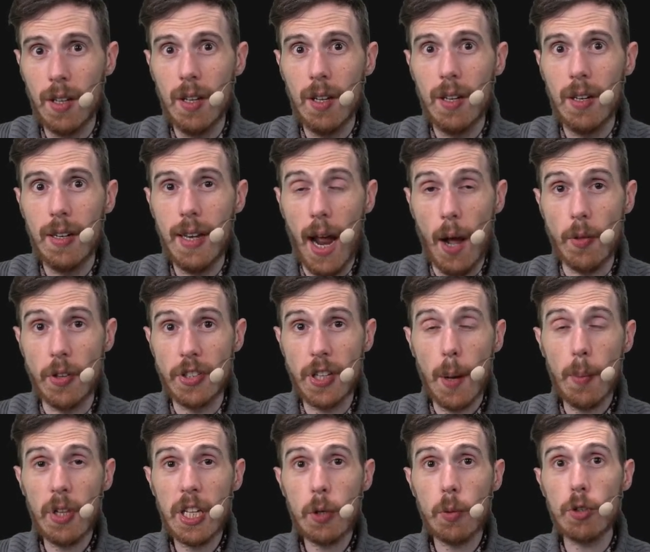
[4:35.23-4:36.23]
Now, the
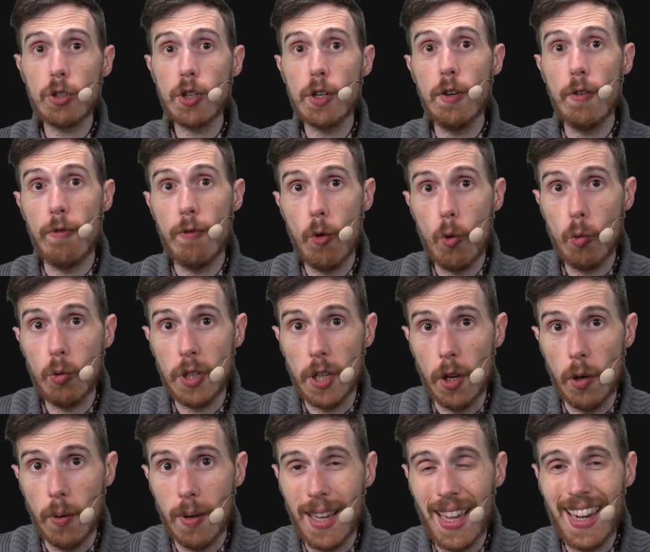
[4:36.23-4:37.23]
double equal shouldn't fool
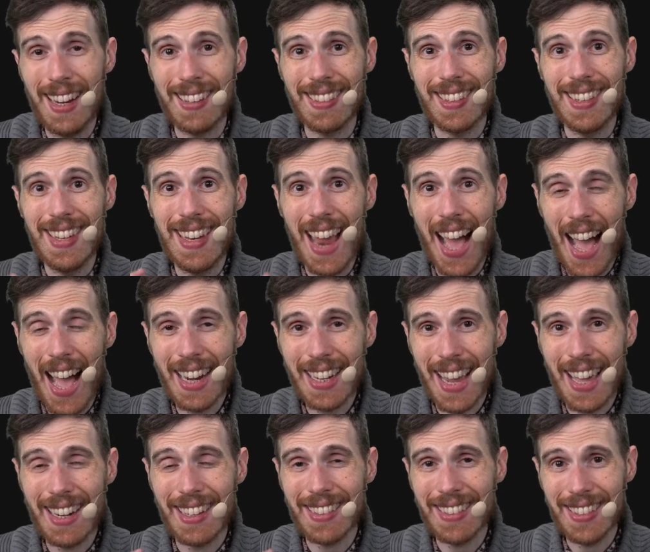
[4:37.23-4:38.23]
you. It is not
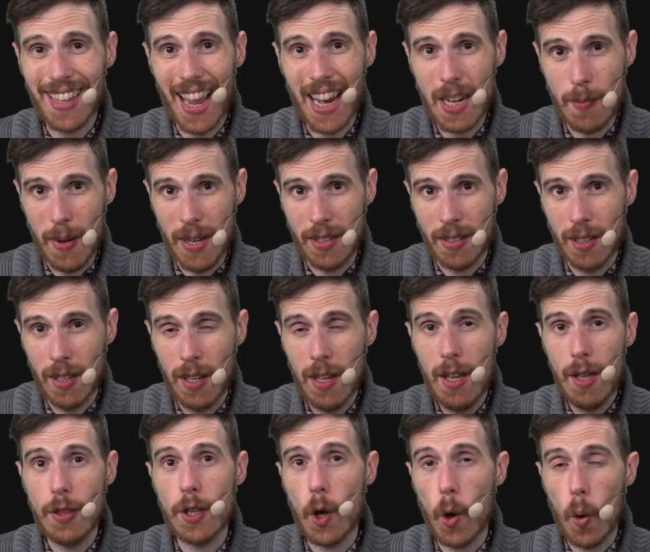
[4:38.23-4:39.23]
an assignment.
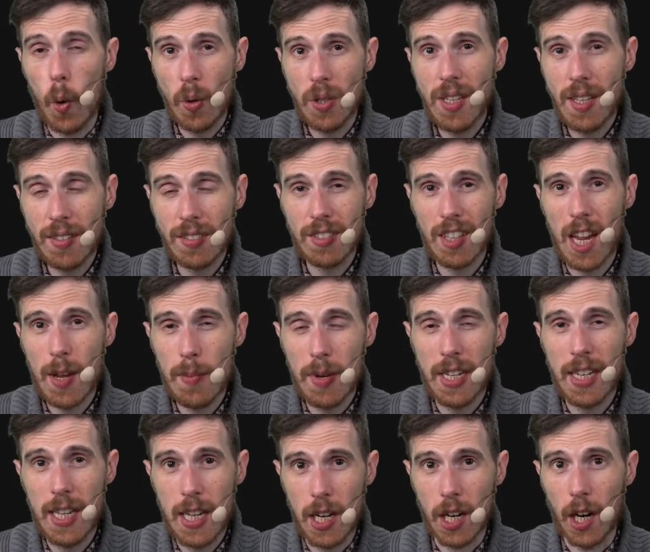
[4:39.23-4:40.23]
The only
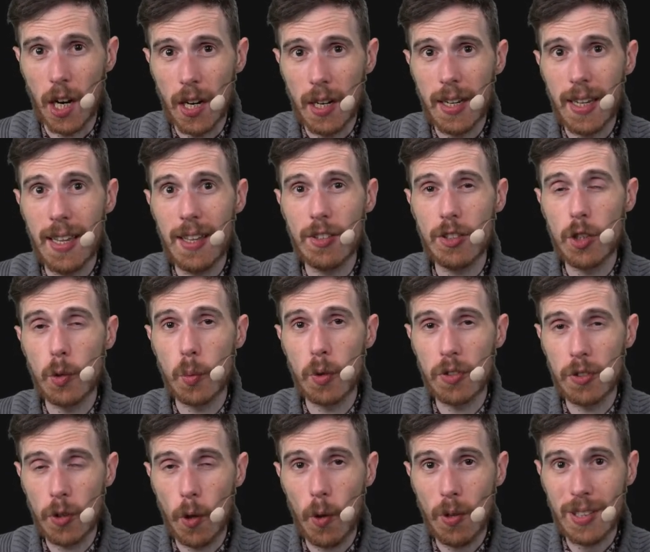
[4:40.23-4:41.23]
assignment here is the
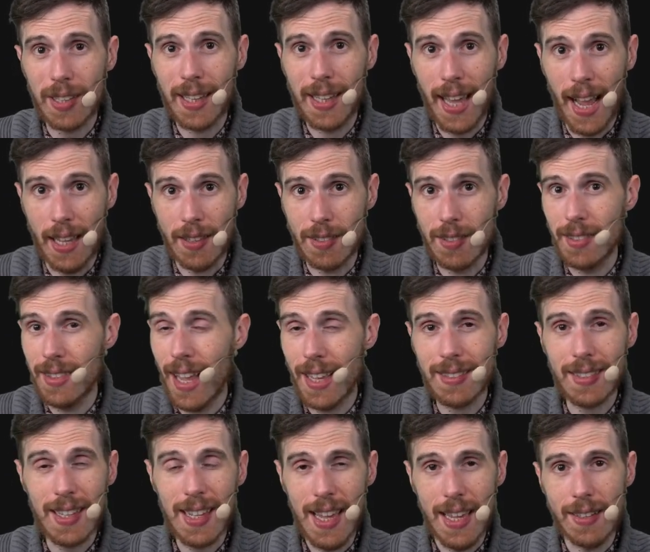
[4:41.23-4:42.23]
result gets.
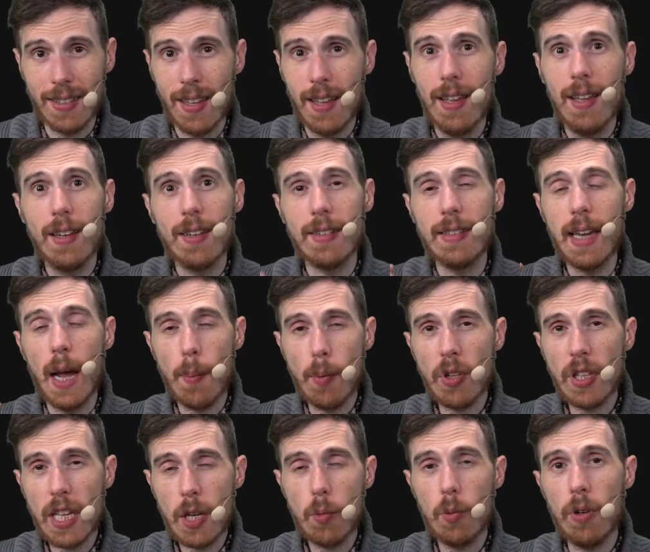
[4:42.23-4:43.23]
That's it.
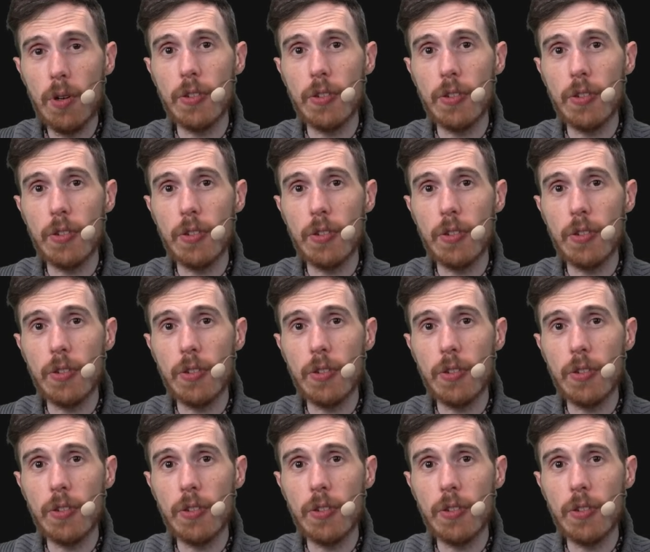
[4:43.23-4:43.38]
Double equal is